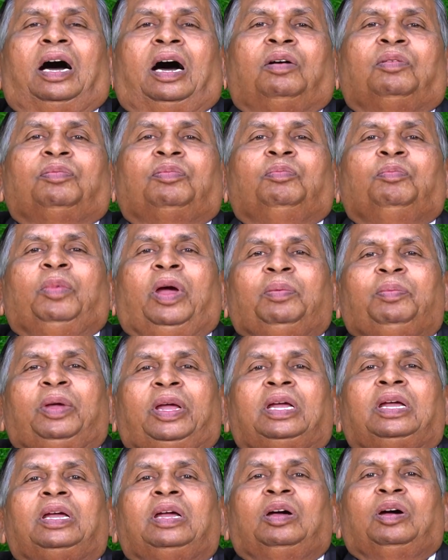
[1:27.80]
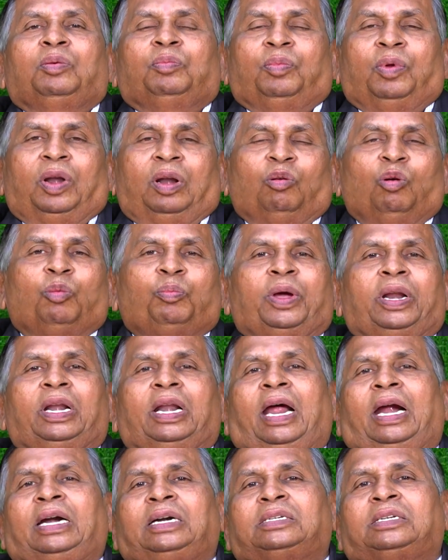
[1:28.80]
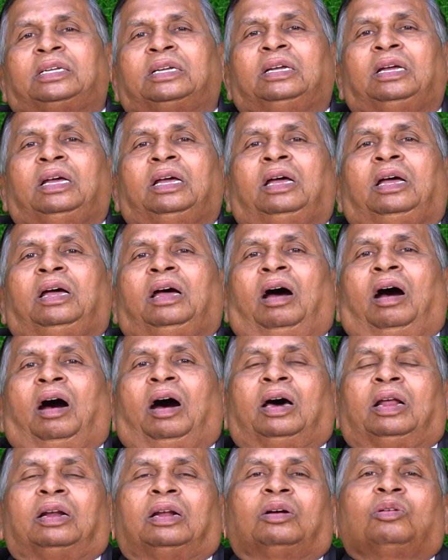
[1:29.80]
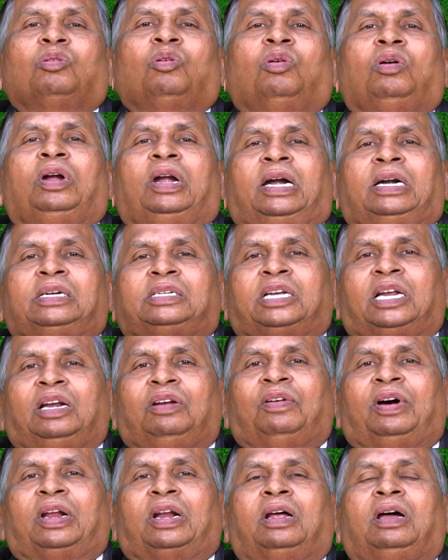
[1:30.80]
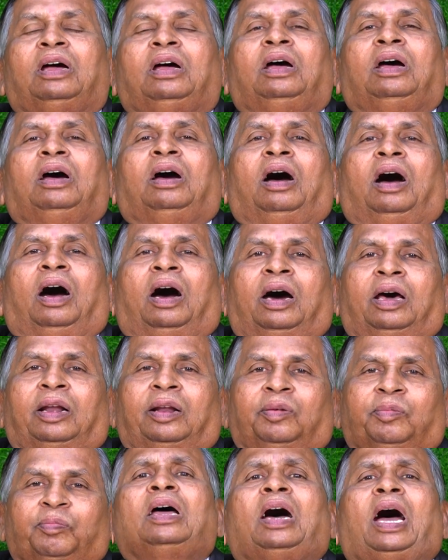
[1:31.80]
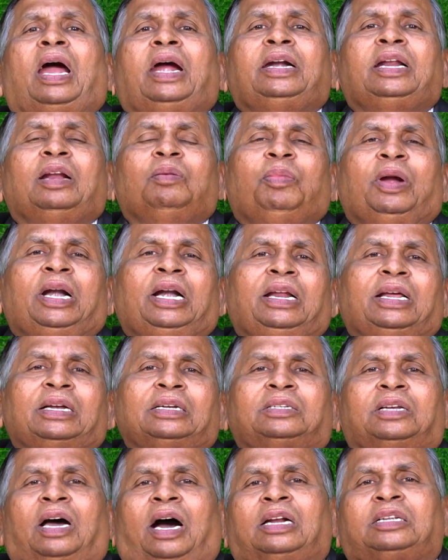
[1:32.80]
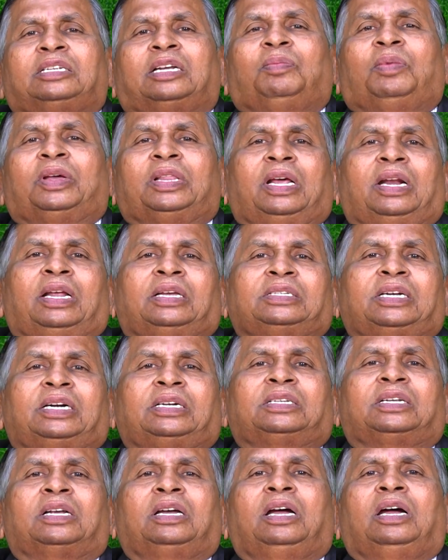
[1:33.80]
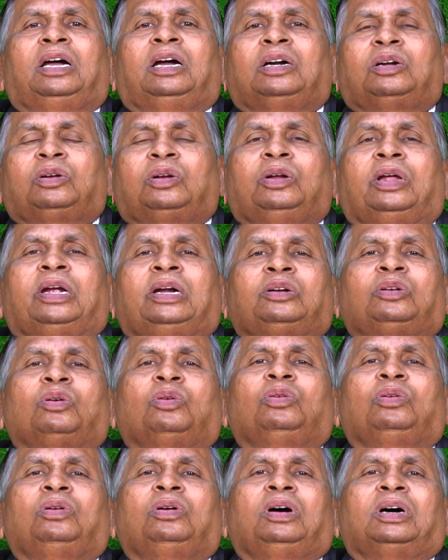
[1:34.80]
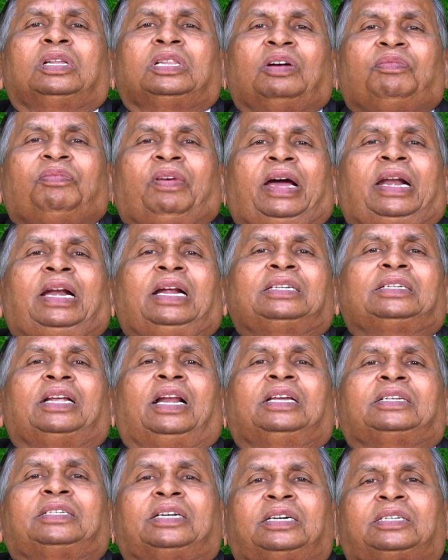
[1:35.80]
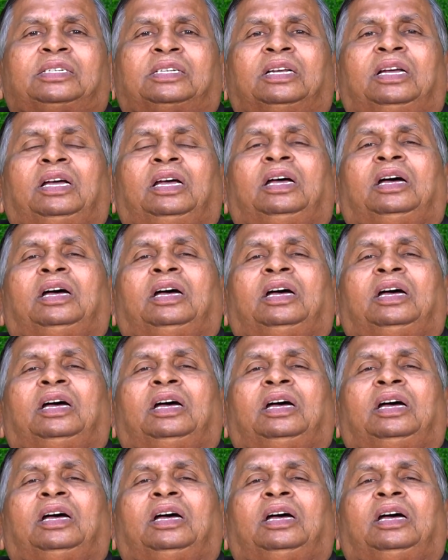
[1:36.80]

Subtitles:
of maybe open lands or gold and silver or idle buildings or some other assets into the financial assets,